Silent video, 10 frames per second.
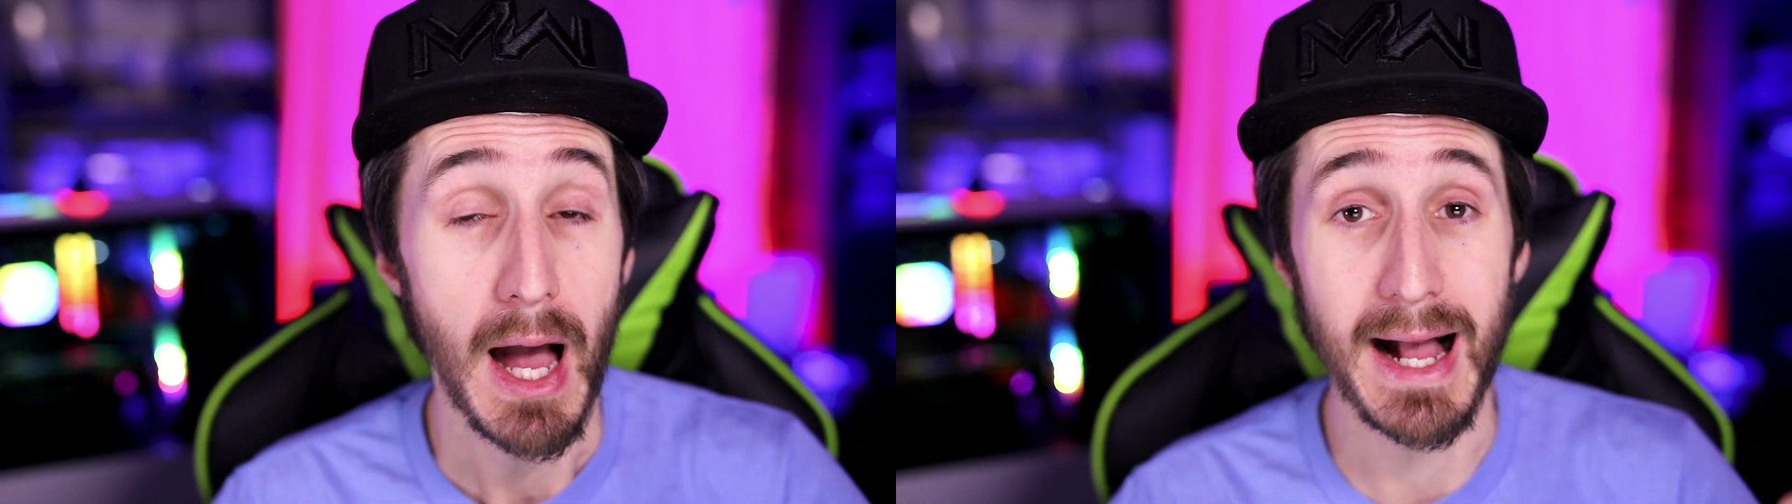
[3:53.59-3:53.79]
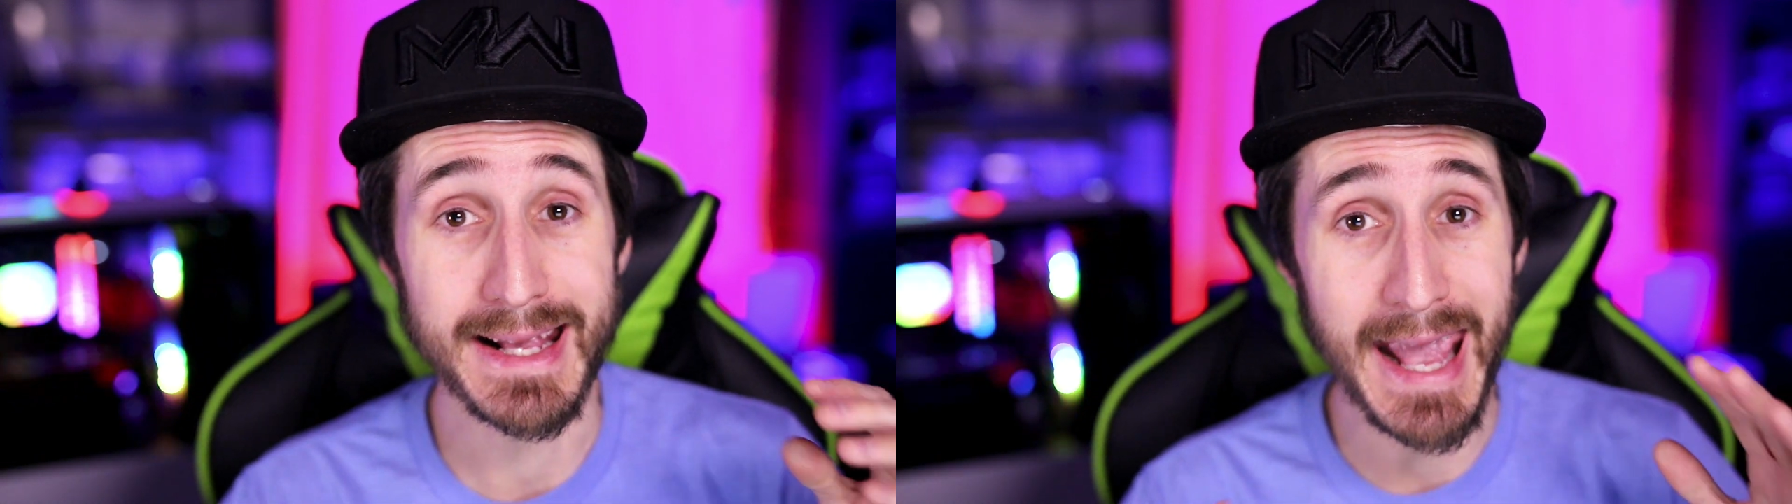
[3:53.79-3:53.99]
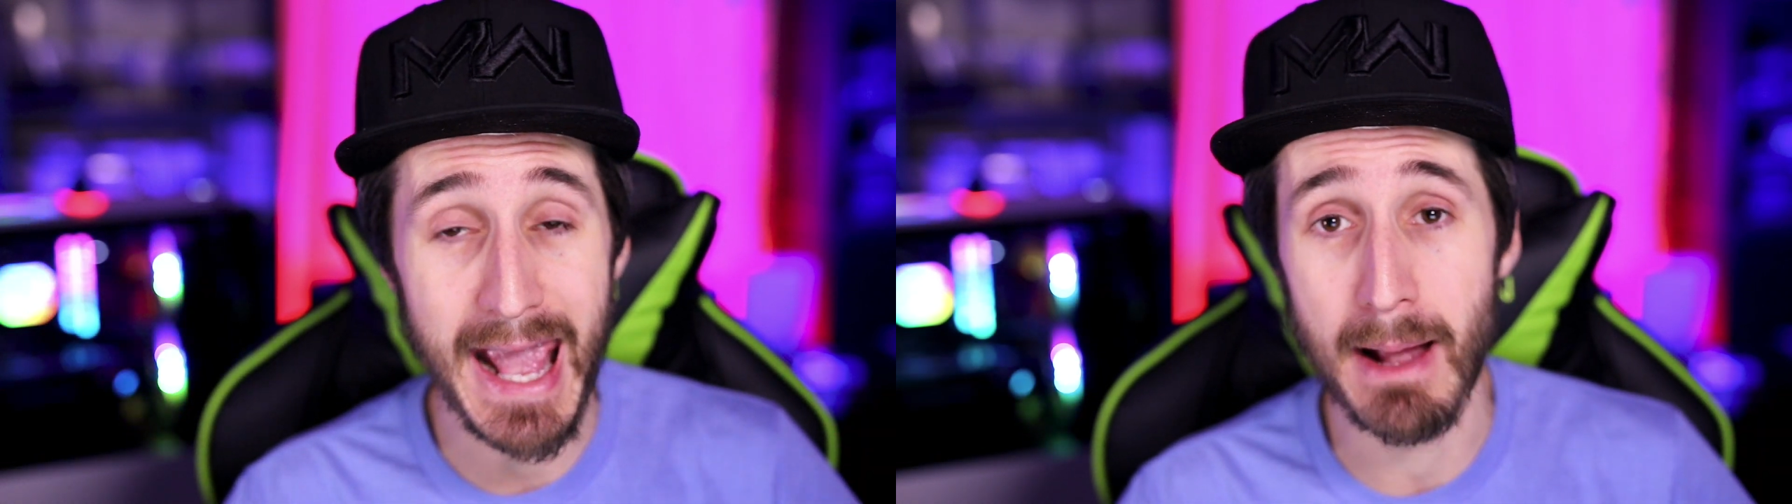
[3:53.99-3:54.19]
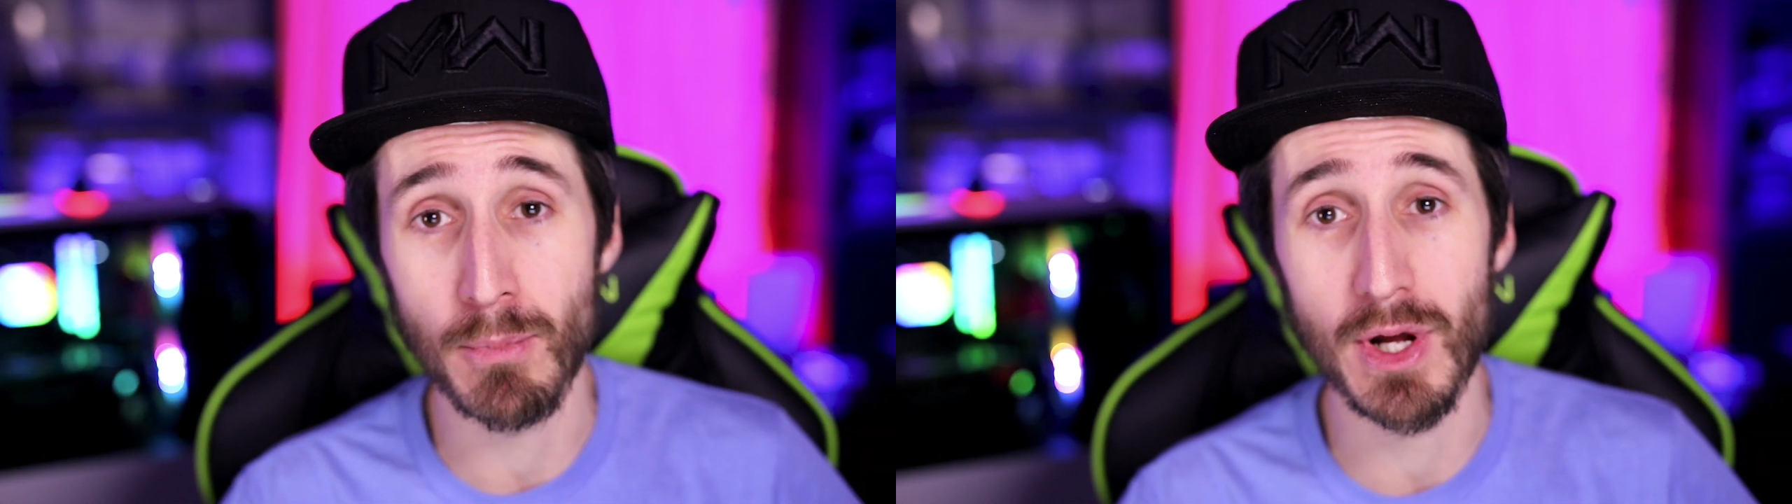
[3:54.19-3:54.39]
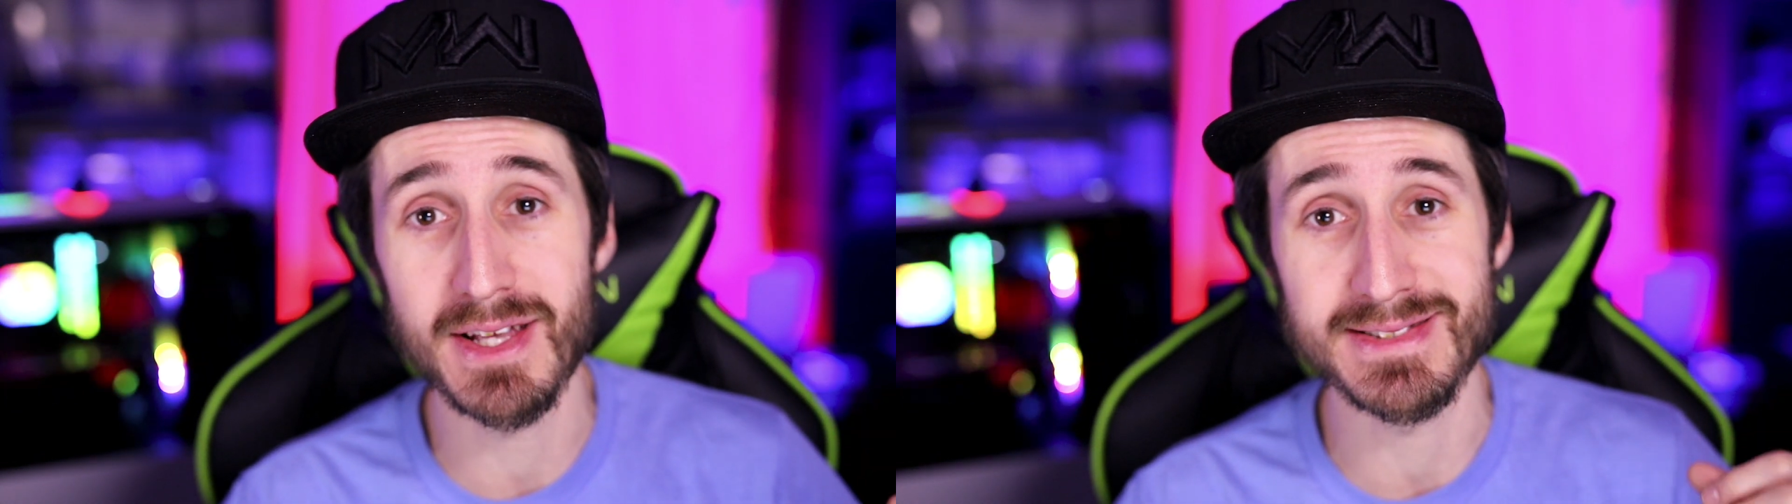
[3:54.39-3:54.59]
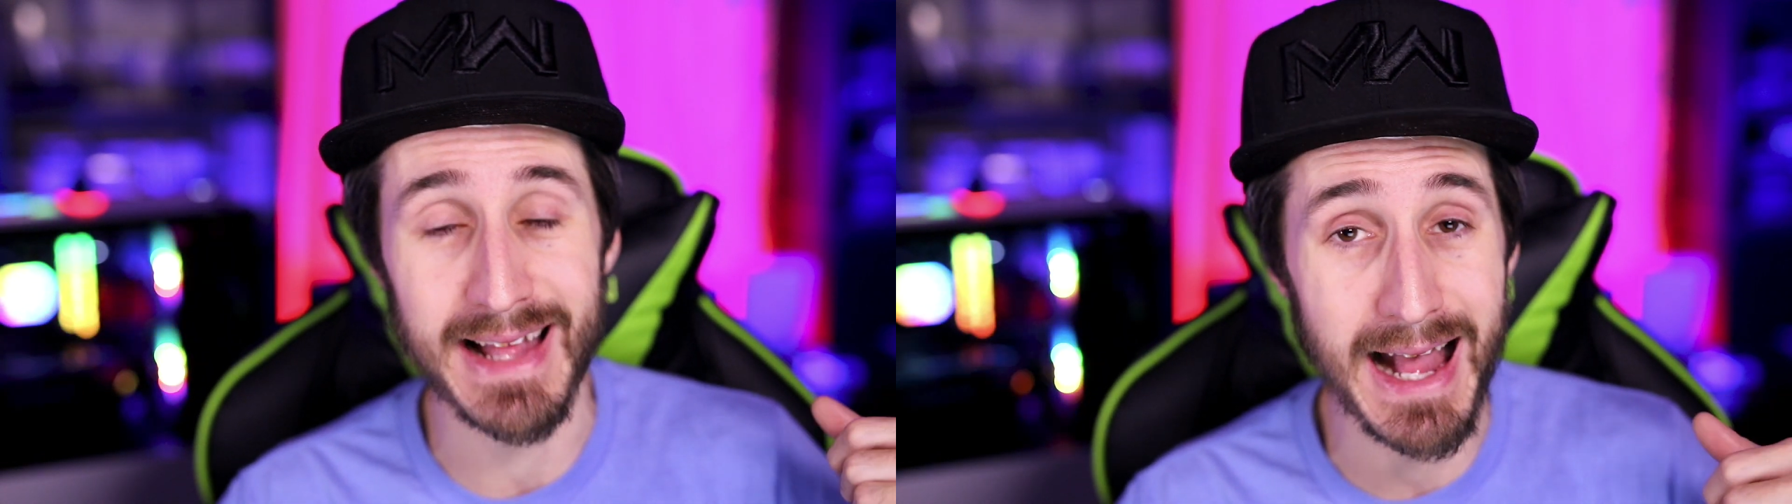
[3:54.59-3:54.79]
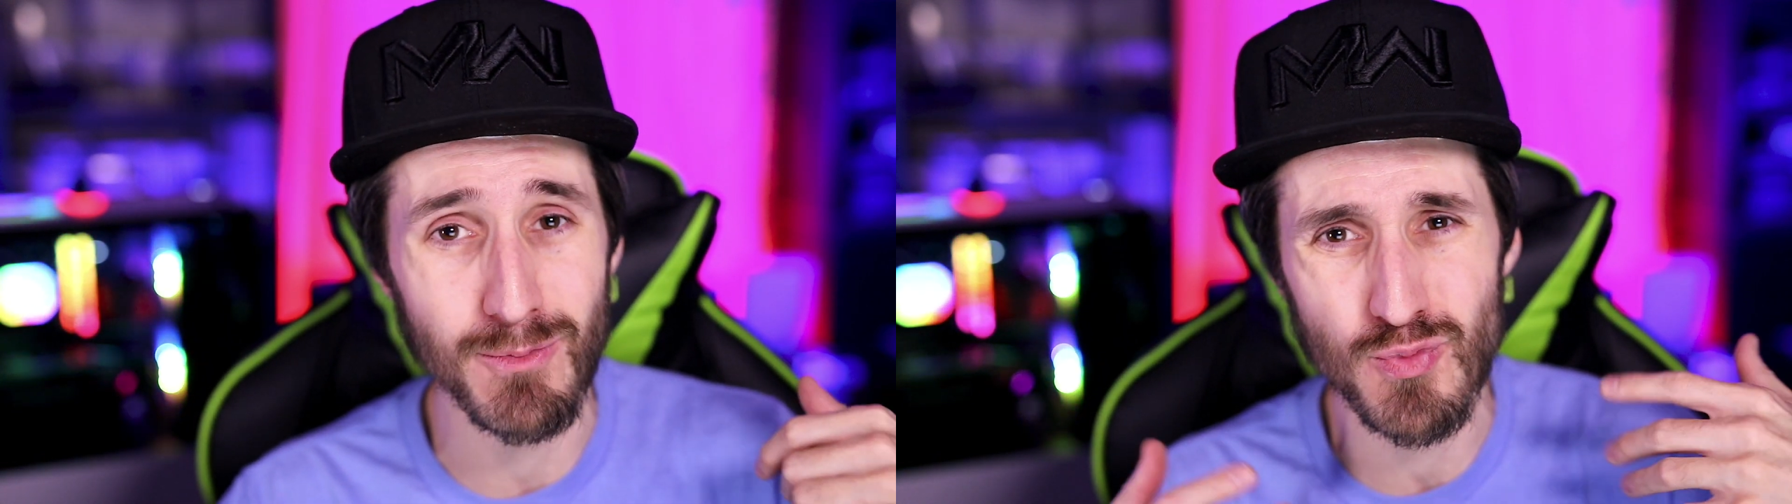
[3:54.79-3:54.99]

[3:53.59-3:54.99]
A camera is not